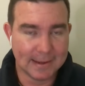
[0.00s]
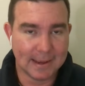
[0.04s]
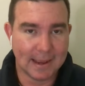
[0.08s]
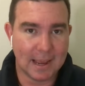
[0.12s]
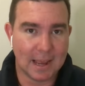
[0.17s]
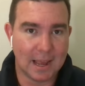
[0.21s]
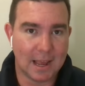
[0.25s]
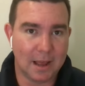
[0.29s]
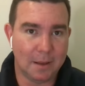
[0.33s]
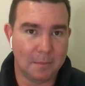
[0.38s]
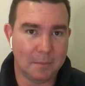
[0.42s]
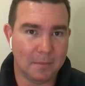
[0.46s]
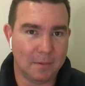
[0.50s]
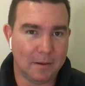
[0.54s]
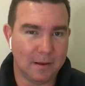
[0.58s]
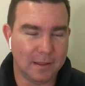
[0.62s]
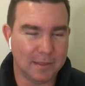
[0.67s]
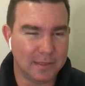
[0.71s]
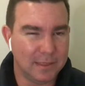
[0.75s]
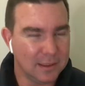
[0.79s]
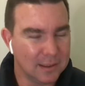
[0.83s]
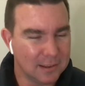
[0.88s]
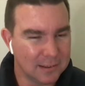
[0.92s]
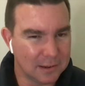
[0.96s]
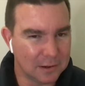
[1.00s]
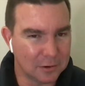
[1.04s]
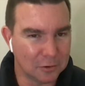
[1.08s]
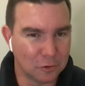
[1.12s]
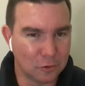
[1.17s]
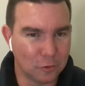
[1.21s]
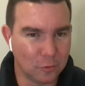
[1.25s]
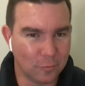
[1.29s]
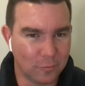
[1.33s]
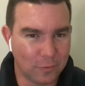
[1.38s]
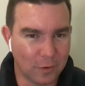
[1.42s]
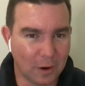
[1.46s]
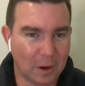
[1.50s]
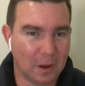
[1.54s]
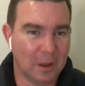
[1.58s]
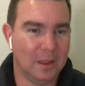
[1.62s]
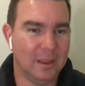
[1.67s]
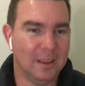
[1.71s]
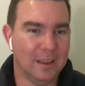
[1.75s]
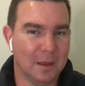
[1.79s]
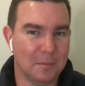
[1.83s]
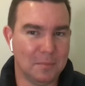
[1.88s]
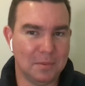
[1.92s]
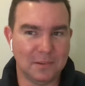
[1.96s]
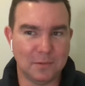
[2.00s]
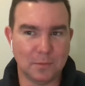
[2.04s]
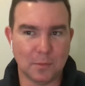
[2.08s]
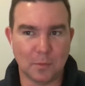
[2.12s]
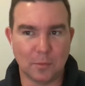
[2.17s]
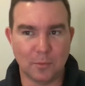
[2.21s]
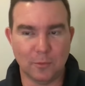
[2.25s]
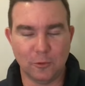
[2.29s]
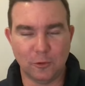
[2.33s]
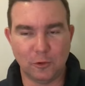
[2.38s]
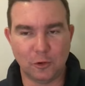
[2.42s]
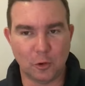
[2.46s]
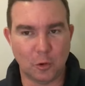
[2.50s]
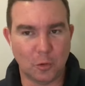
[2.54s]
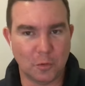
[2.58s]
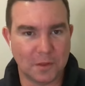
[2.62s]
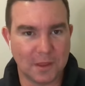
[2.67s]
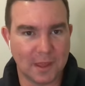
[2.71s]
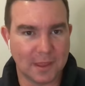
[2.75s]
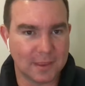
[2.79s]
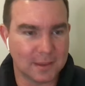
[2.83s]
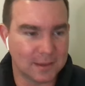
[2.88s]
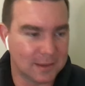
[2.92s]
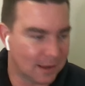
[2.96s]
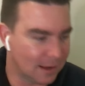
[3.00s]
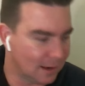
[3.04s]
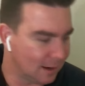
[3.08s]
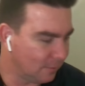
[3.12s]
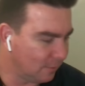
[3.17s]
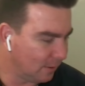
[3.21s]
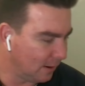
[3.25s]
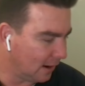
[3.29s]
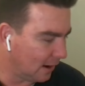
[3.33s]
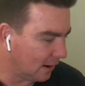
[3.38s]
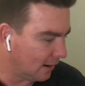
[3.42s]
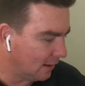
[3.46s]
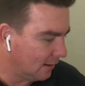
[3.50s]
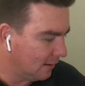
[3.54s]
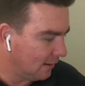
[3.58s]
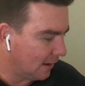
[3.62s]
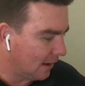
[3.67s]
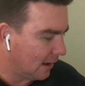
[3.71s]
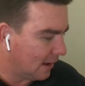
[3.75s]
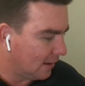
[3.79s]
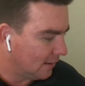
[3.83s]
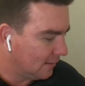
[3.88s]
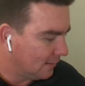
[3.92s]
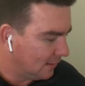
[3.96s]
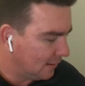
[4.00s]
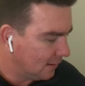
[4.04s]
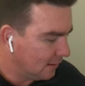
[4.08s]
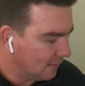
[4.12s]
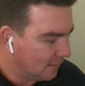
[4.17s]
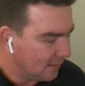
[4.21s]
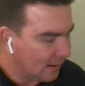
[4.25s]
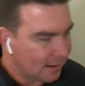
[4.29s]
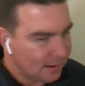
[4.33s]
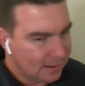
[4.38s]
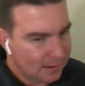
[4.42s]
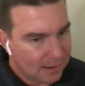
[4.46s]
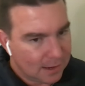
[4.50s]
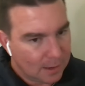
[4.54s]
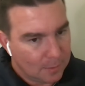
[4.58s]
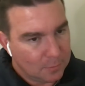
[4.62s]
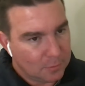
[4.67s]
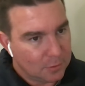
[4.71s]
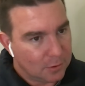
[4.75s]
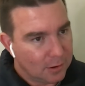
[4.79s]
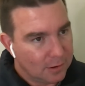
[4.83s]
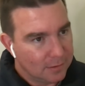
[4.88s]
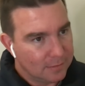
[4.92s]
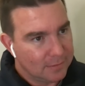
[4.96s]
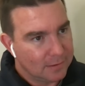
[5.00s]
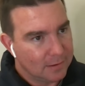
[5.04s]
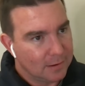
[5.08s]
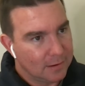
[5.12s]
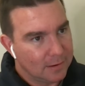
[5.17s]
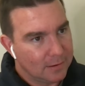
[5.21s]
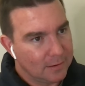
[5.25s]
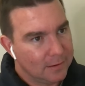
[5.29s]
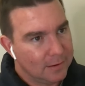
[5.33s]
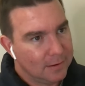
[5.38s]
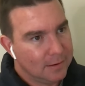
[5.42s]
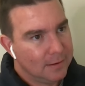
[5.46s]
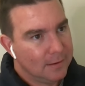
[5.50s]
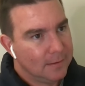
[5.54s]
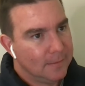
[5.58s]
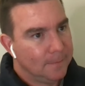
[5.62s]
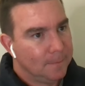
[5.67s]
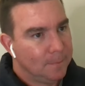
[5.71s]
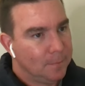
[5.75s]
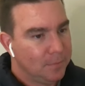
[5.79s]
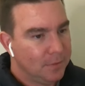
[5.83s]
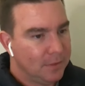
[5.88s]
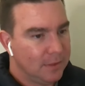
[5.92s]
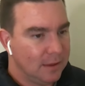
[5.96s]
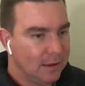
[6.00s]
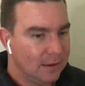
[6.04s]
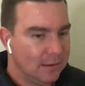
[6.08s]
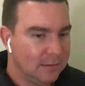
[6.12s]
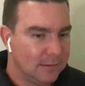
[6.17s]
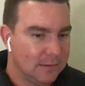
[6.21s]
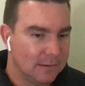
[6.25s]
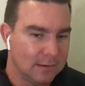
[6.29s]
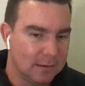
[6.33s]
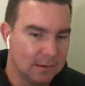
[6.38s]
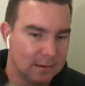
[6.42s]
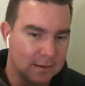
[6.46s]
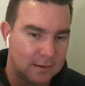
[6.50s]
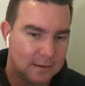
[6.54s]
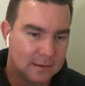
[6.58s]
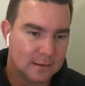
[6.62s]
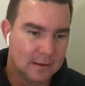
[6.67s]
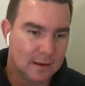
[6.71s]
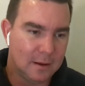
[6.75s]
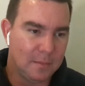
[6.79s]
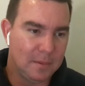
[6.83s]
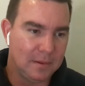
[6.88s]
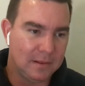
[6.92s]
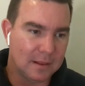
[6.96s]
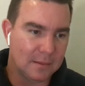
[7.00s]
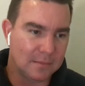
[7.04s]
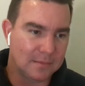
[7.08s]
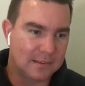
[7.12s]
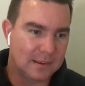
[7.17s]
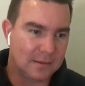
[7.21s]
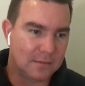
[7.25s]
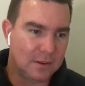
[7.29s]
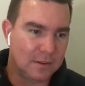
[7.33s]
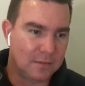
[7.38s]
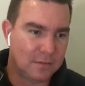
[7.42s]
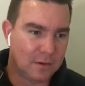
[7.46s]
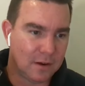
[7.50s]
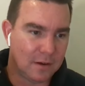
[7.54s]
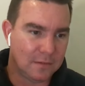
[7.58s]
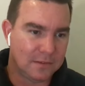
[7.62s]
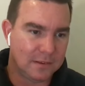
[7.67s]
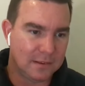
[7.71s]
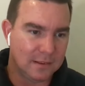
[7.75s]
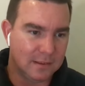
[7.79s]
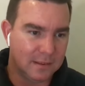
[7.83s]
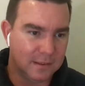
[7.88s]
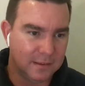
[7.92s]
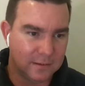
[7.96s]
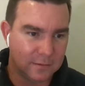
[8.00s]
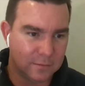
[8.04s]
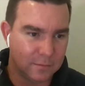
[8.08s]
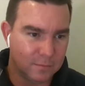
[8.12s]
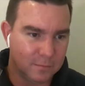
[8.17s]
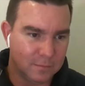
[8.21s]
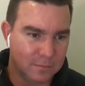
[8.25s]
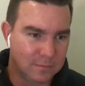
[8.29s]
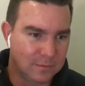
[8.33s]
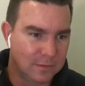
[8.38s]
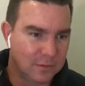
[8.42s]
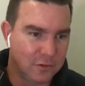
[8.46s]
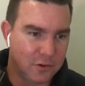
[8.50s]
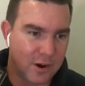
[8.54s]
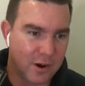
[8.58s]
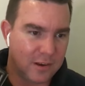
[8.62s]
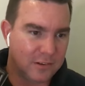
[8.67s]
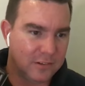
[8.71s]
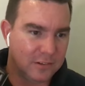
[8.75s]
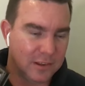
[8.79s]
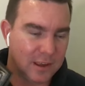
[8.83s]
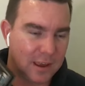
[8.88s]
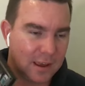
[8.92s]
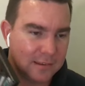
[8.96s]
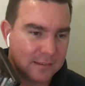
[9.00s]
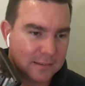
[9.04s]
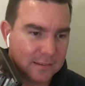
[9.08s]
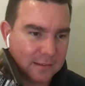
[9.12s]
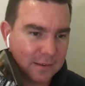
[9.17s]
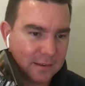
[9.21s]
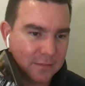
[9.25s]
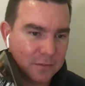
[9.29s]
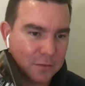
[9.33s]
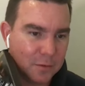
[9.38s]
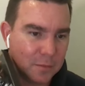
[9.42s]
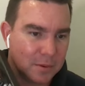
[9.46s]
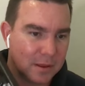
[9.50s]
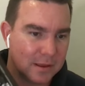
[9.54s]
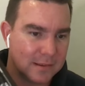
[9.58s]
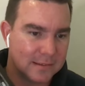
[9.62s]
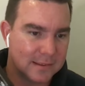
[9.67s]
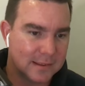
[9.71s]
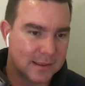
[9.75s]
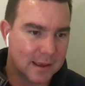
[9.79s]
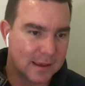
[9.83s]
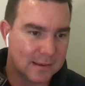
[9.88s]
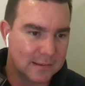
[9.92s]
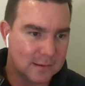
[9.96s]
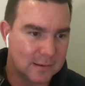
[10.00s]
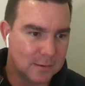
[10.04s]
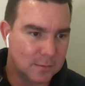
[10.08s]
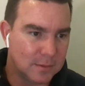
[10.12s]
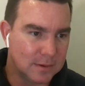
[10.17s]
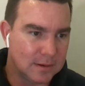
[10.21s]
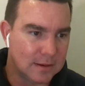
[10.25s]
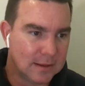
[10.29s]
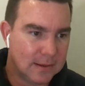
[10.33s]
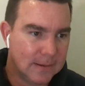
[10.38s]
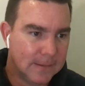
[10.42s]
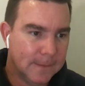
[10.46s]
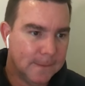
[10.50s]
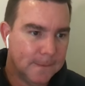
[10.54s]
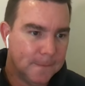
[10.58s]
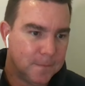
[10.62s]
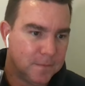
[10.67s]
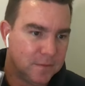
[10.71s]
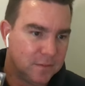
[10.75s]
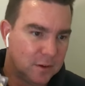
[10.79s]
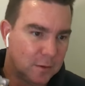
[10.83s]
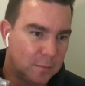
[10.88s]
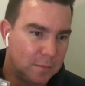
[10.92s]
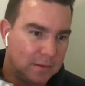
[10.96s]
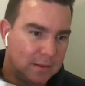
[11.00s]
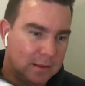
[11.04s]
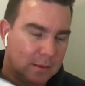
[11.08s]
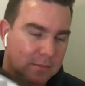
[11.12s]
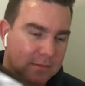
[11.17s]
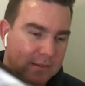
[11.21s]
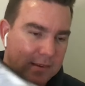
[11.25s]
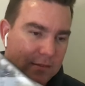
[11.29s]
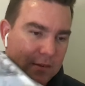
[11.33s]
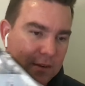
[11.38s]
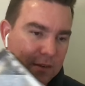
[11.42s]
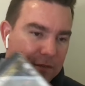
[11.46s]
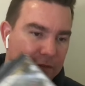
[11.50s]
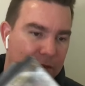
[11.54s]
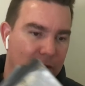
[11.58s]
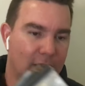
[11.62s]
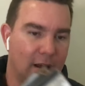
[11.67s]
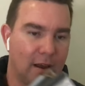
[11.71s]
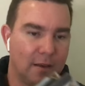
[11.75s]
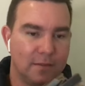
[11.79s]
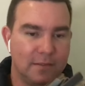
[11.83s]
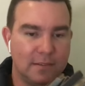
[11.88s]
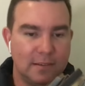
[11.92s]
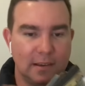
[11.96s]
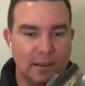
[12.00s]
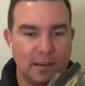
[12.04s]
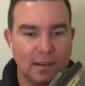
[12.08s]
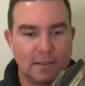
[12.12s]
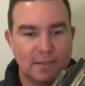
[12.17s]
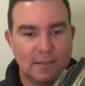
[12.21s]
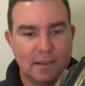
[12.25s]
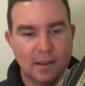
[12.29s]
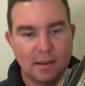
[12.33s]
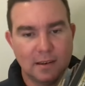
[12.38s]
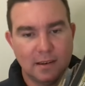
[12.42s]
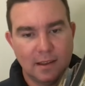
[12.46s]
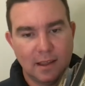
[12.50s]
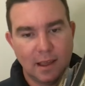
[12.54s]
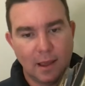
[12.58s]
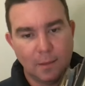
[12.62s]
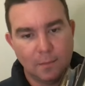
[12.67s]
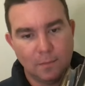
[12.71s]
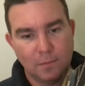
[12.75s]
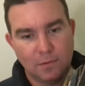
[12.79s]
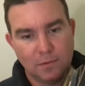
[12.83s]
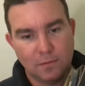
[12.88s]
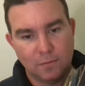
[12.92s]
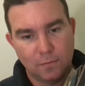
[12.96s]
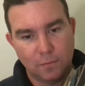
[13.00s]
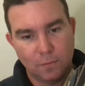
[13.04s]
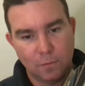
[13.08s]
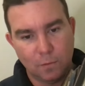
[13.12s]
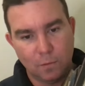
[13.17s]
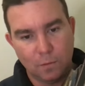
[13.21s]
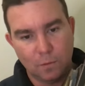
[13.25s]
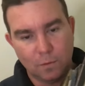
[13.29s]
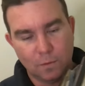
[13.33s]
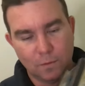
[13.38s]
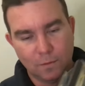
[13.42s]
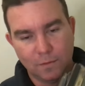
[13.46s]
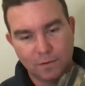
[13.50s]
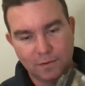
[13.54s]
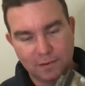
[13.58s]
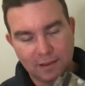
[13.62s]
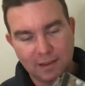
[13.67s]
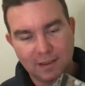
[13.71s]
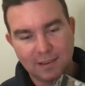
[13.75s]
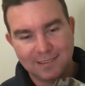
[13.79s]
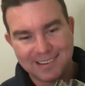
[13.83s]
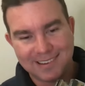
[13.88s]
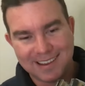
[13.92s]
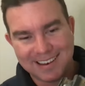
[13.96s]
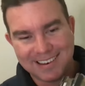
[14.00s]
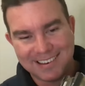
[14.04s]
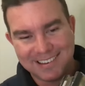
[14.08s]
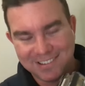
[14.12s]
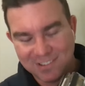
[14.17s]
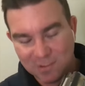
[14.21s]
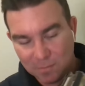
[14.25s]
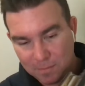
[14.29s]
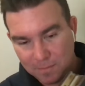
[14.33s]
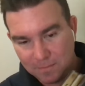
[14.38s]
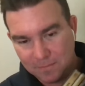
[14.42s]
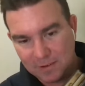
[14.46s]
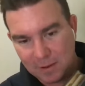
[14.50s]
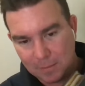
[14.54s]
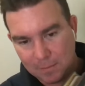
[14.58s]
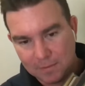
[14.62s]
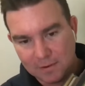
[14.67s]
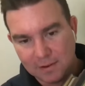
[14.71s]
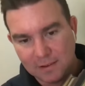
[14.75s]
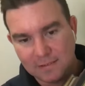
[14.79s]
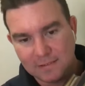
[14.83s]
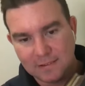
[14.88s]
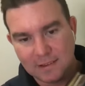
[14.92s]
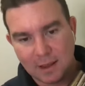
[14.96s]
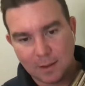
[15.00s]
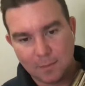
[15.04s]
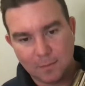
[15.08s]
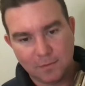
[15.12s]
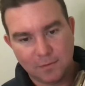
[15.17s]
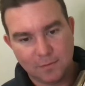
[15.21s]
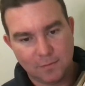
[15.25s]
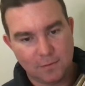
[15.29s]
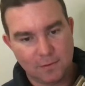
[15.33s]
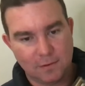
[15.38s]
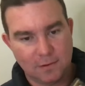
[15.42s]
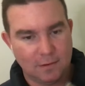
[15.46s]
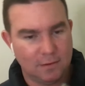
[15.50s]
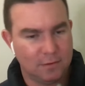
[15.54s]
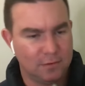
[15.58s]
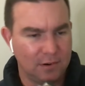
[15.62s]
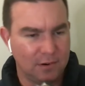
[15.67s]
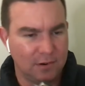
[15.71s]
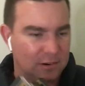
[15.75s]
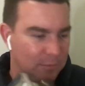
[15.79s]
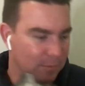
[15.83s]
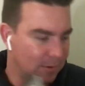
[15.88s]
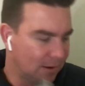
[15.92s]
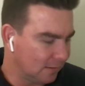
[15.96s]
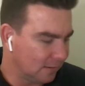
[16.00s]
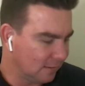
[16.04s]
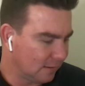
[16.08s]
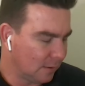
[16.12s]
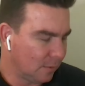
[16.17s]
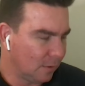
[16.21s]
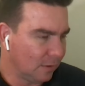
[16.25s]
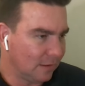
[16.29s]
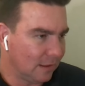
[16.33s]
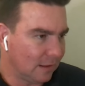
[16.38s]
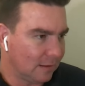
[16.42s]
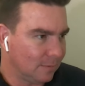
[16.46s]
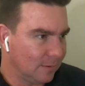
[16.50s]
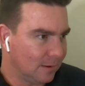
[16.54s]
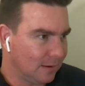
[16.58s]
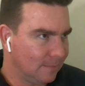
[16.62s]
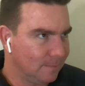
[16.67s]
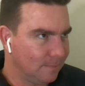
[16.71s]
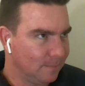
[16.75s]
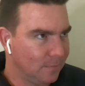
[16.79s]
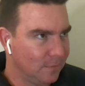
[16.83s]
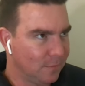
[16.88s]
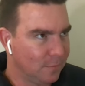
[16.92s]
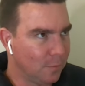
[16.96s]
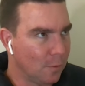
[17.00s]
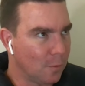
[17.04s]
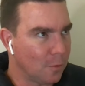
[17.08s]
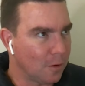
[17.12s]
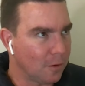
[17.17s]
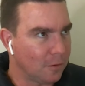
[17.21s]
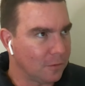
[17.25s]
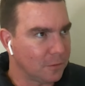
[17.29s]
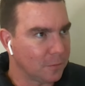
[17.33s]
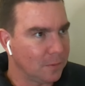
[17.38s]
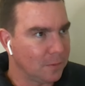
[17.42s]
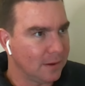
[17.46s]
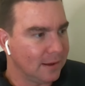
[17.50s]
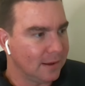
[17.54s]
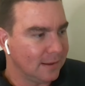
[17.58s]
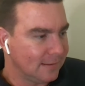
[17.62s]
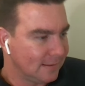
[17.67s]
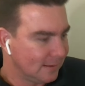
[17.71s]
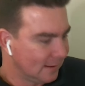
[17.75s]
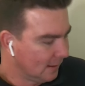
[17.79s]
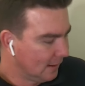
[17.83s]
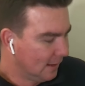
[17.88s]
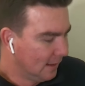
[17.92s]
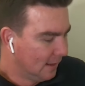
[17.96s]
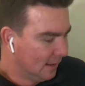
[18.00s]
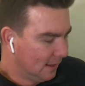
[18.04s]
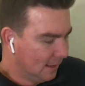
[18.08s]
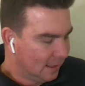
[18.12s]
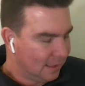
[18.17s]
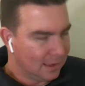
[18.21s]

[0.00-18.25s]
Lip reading: I think I did a very abysmal short the other day regarding Sega Saturn games, right? So these are, I picked up 75, these are trashed cases, I have to replace the cases, but so I picked up 75 Sega Saturn games for, Sega Saturn Japanese games for $300. They worked out to be $4 a piece.